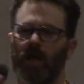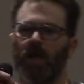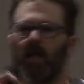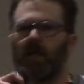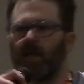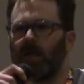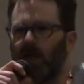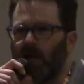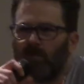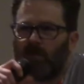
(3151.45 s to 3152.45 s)
fan?
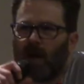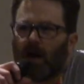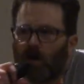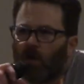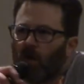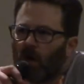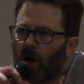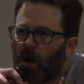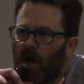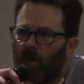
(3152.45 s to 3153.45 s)
I don't know.
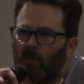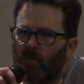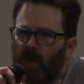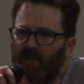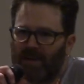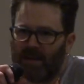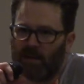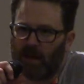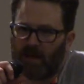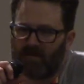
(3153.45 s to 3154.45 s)
Um, I've gotten
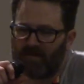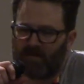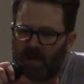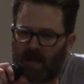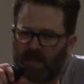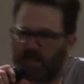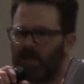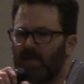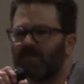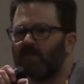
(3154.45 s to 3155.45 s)
a lot of nice
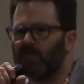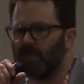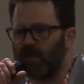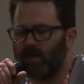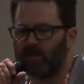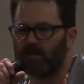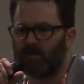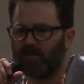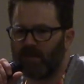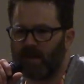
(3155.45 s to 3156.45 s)
gifts over the years
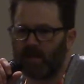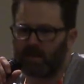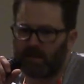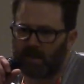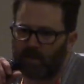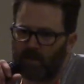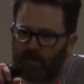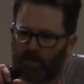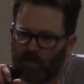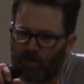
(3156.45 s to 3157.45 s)
from fans. Some
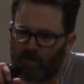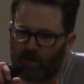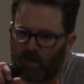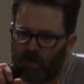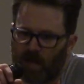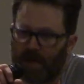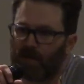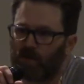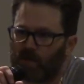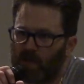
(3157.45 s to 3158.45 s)
of them have been
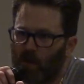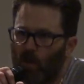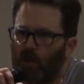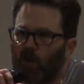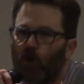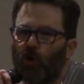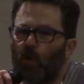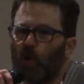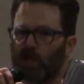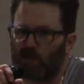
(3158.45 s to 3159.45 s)
interesting. One of the
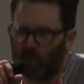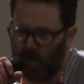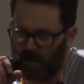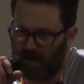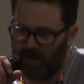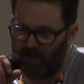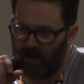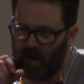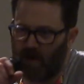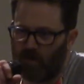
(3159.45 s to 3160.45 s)
coolest ones I ever
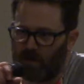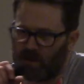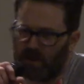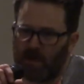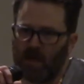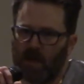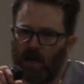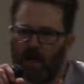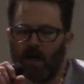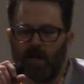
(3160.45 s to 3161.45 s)
got was
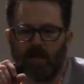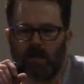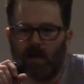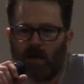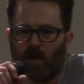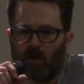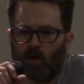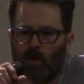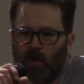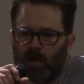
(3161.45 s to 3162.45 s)
uh, this young
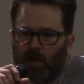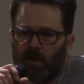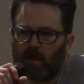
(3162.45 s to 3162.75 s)
woman